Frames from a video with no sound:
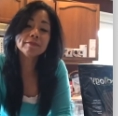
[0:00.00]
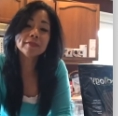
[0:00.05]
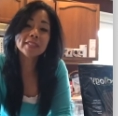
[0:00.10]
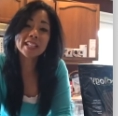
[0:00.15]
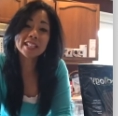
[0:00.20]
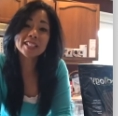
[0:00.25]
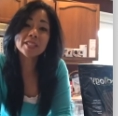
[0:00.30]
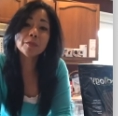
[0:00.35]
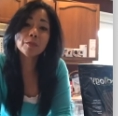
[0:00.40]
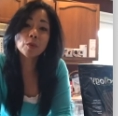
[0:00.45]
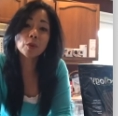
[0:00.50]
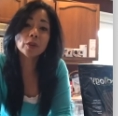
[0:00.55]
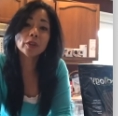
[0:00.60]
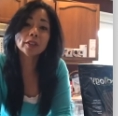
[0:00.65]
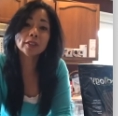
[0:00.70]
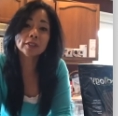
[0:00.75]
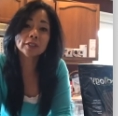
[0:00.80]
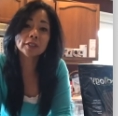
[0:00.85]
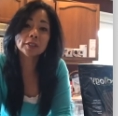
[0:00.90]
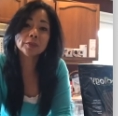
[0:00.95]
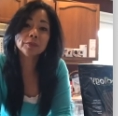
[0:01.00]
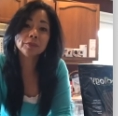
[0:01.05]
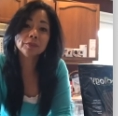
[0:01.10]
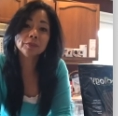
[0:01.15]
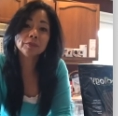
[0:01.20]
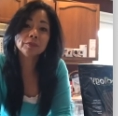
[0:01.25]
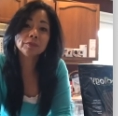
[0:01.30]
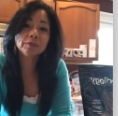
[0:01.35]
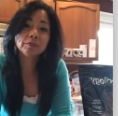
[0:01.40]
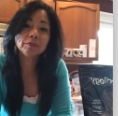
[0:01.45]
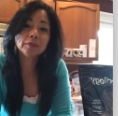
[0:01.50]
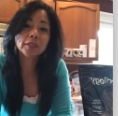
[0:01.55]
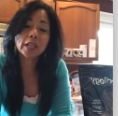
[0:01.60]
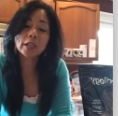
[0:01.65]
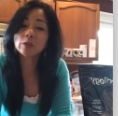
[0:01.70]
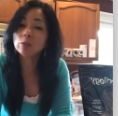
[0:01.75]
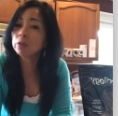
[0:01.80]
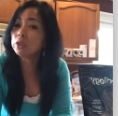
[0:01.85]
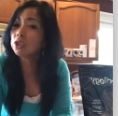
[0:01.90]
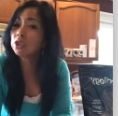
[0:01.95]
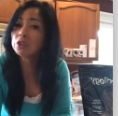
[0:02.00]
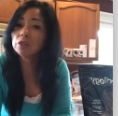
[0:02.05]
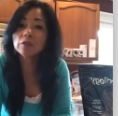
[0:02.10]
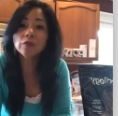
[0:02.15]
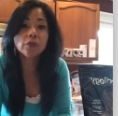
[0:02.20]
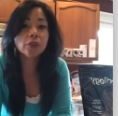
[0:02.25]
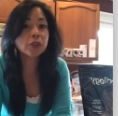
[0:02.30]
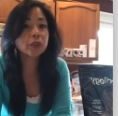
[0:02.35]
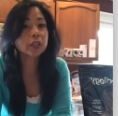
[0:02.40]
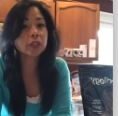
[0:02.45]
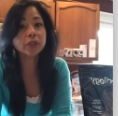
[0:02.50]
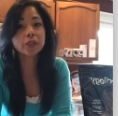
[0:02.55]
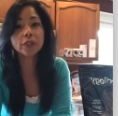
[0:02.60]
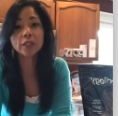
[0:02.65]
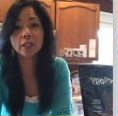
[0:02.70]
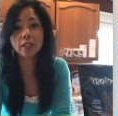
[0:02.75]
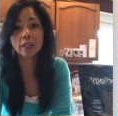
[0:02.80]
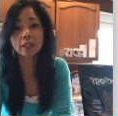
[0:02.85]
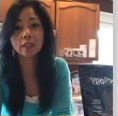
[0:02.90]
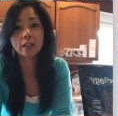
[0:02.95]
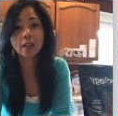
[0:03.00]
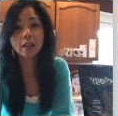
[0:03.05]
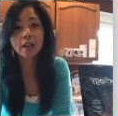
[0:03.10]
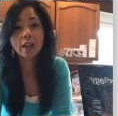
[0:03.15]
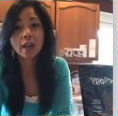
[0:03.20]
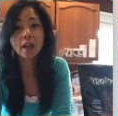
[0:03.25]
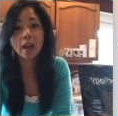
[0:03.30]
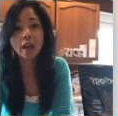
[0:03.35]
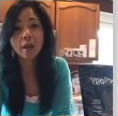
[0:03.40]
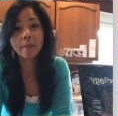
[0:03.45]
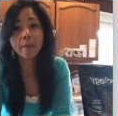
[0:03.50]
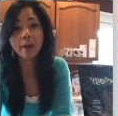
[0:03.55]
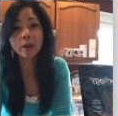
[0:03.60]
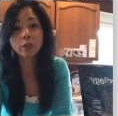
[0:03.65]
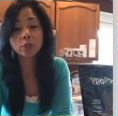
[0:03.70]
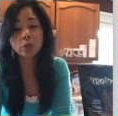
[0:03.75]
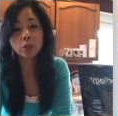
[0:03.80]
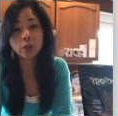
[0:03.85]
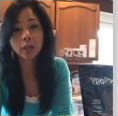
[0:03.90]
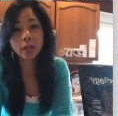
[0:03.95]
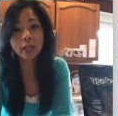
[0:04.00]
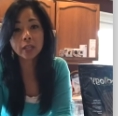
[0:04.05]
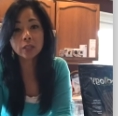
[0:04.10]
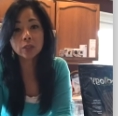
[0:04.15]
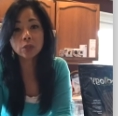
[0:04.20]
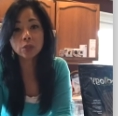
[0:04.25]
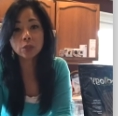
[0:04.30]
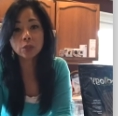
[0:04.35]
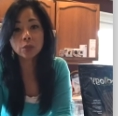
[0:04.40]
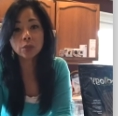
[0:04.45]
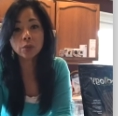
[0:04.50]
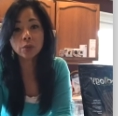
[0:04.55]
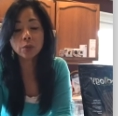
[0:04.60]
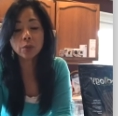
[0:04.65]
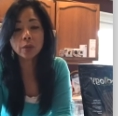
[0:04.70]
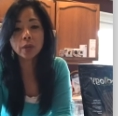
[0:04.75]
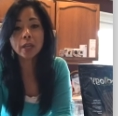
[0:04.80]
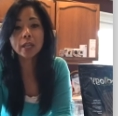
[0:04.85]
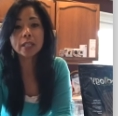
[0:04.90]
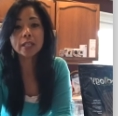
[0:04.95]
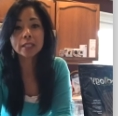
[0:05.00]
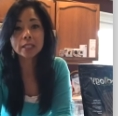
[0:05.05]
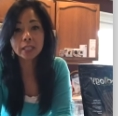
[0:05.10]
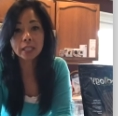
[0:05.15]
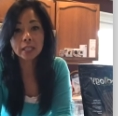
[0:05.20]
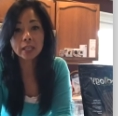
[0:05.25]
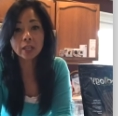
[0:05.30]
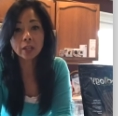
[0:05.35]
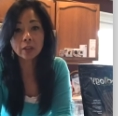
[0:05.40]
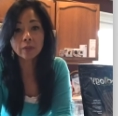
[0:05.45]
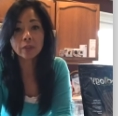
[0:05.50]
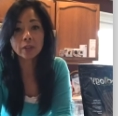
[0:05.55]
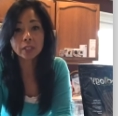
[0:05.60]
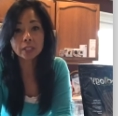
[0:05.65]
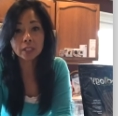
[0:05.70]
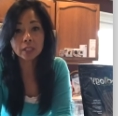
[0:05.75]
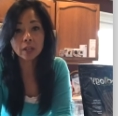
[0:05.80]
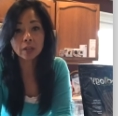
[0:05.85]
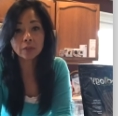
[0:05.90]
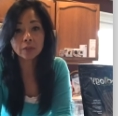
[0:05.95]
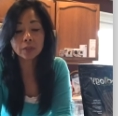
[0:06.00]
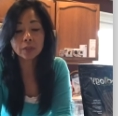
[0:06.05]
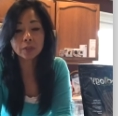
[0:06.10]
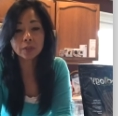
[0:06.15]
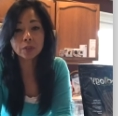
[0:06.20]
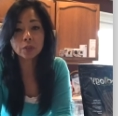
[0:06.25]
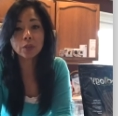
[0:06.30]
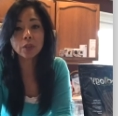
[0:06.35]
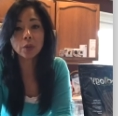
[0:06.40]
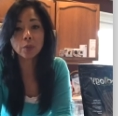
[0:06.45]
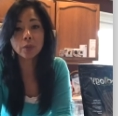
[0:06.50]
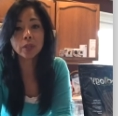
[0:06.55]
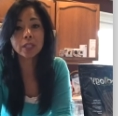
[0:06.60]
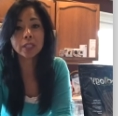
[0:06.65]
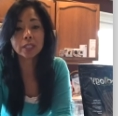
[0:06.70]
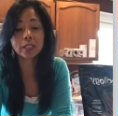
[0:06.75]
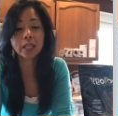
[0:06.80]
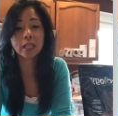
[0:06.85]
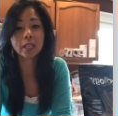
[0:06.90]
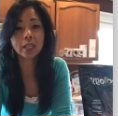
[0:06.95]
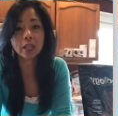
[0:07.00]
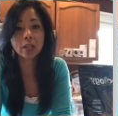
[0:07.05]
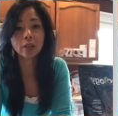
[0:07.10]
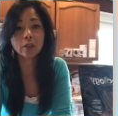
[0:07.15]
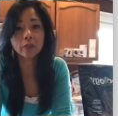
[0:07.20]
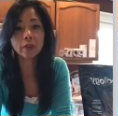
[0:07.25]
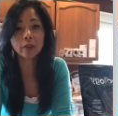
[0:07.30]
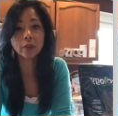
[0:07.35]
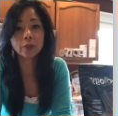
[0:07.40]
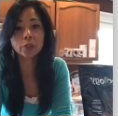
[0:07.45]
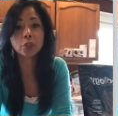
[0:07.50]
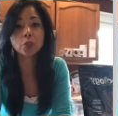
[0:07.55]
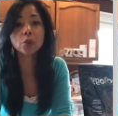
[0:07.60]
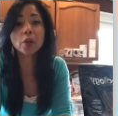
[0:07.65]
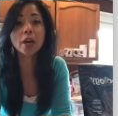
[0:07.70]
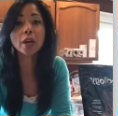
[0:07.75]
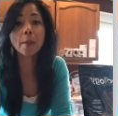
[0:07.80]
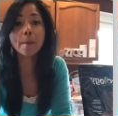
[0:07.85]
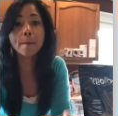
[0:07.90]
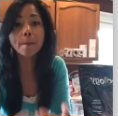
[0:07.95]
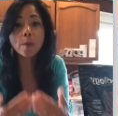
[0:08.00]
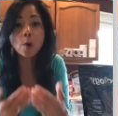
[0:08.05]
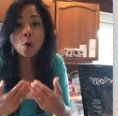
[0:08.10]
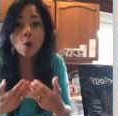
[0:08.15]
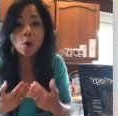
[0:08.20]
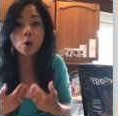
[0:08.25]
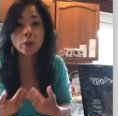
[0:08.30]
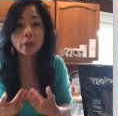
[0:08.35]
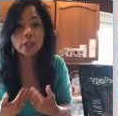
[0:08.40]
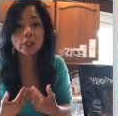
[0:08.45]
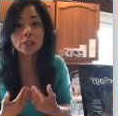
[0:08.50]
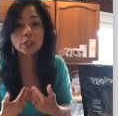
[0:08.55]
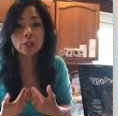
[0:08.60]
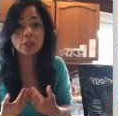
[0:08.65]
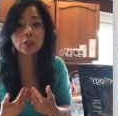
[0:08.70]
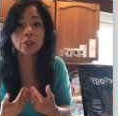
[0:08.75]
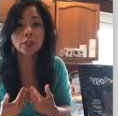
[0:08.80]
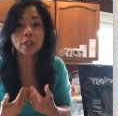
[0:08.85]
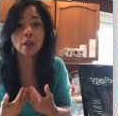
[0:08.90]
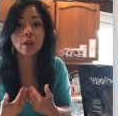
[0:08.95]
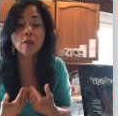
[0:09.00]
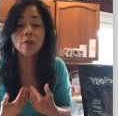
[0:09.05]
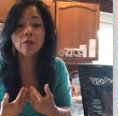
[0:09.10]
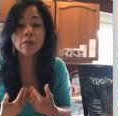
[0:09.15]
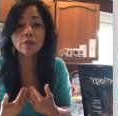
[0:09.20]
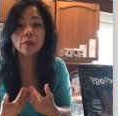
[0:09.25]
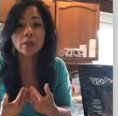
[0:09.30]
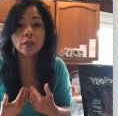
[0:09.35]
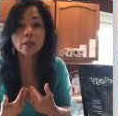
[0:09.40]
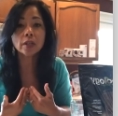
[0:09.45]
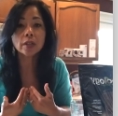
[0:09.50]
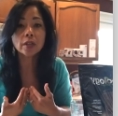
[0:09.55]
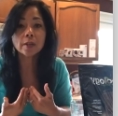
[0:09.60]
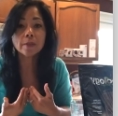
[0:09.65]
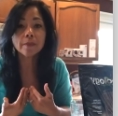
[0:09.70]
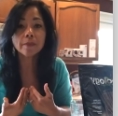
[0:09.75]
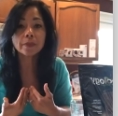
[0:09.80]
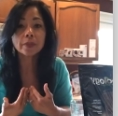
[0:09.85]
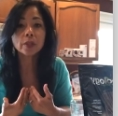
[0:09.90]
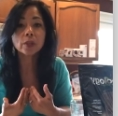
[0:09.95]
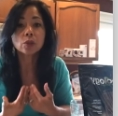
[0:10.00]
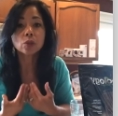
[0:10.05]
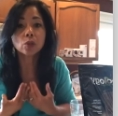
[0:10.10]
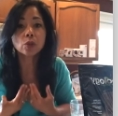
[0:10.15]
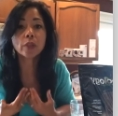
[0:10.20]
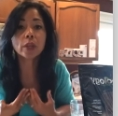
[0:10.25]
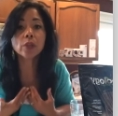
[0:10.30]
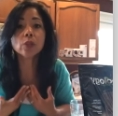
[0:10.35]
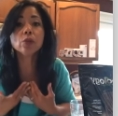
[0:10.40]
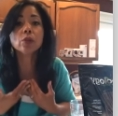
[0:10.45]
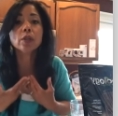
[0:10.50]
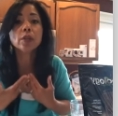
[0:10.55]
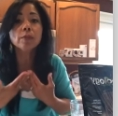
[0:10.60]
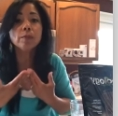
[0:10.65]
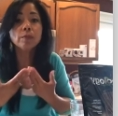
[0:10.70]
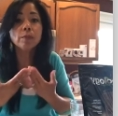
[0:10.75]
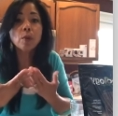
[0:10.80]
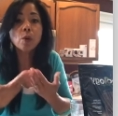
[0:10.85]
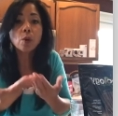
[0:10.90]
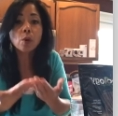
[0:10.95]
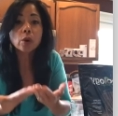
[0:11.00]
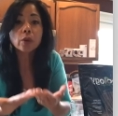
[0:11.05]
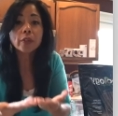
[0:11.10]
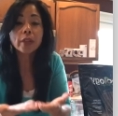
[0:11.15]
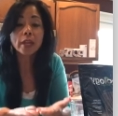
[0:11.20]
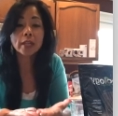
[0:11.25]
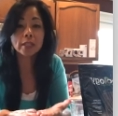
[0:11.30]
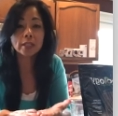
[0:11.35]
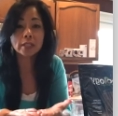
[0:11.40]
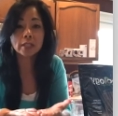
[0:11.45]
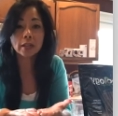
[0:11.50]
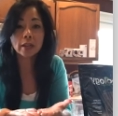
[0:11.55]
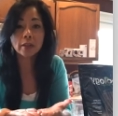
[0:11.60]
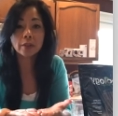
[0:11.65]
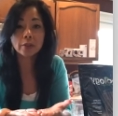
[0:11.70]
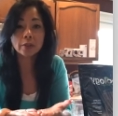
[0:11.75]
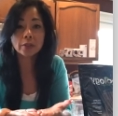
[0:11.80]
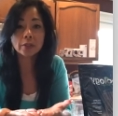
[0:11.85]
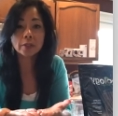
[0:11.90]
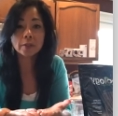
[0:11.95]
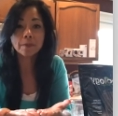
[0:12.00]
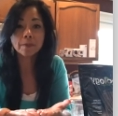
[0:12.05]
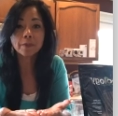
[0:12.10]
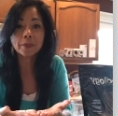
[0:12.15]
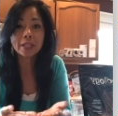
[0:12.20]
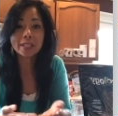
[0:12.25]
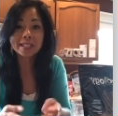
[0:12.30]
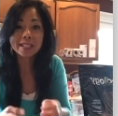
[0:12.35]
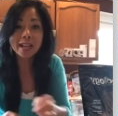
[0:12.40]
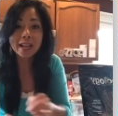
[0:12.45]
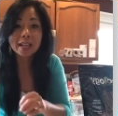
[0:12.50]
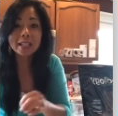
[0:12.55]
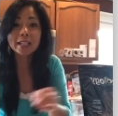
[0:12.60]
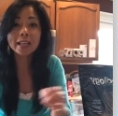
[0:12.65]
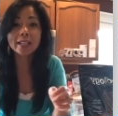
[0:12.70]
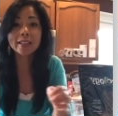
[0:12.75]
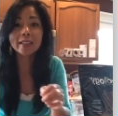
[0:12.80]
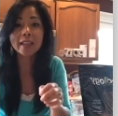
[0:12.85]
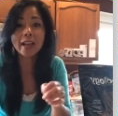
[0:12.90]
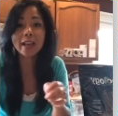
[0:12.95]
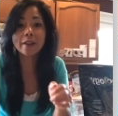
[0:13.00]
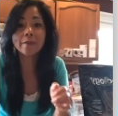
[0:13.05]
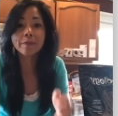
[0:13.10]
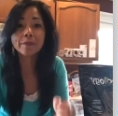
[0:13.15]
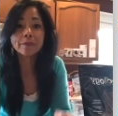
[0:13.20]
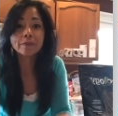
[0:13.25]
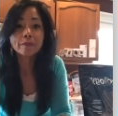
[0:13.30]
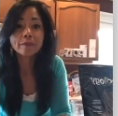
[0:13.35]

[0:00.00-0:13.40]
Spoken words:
that's important. And we shouldn't feel guilty about trying to take care of ourselves so that we can take care of others. You got to pour into yourself so that you can pour that into others. It's kind of like that,